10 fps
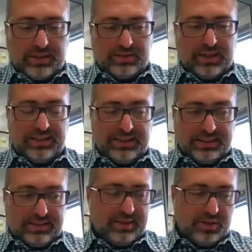I think
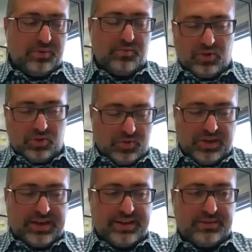you
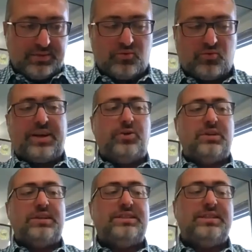and I
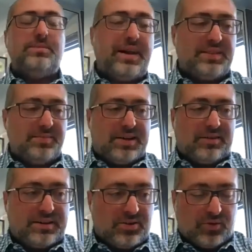regularly debate
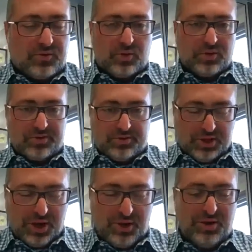about this. So of course,
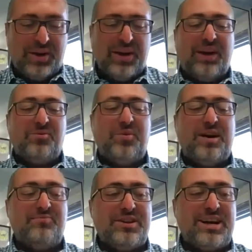
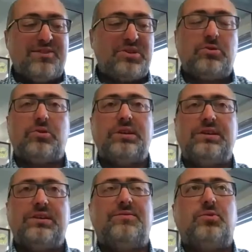when we're now recording
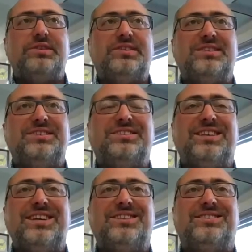our voices,
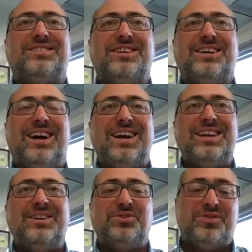it's I
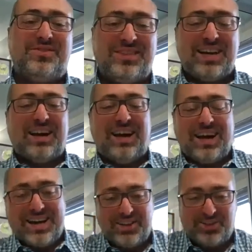need
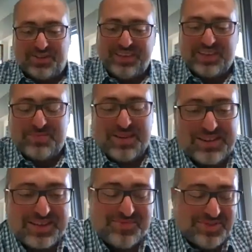to think
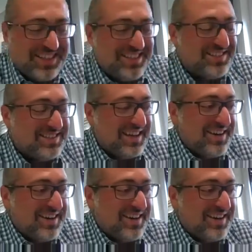about some of these